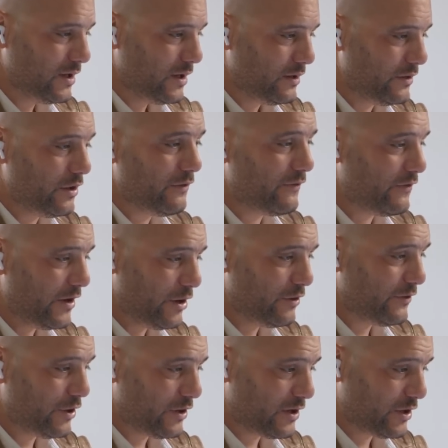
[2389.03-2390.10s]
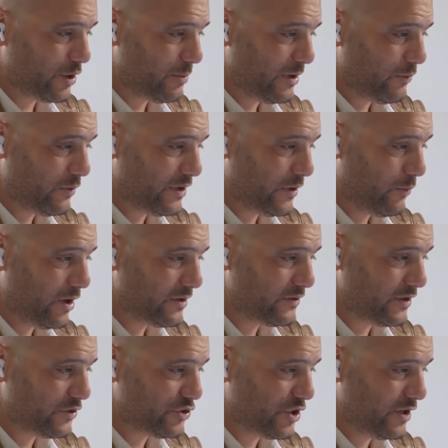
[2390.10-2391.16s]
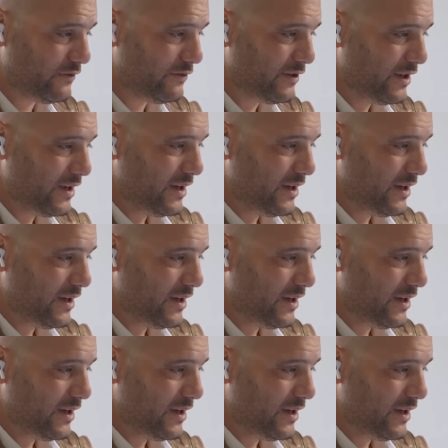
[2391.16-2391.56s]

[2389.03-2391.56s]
They're very, very clear about what they want to achieve.